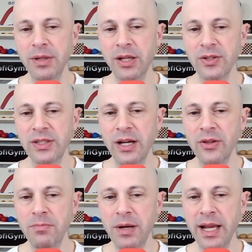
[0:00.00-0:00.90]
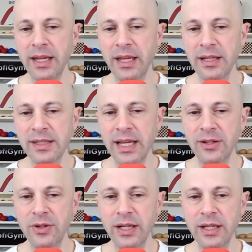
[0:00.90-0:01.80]
because now the black king is
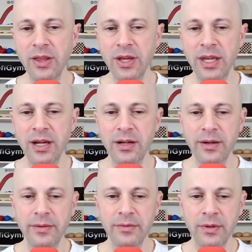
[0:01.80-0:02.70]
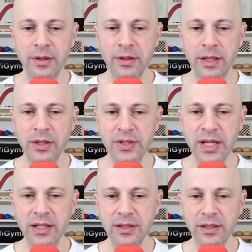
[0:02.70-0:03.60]
entering, either here, in this
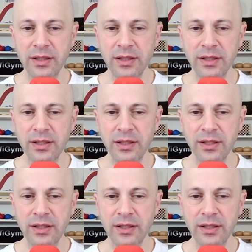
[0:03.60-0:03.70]
case,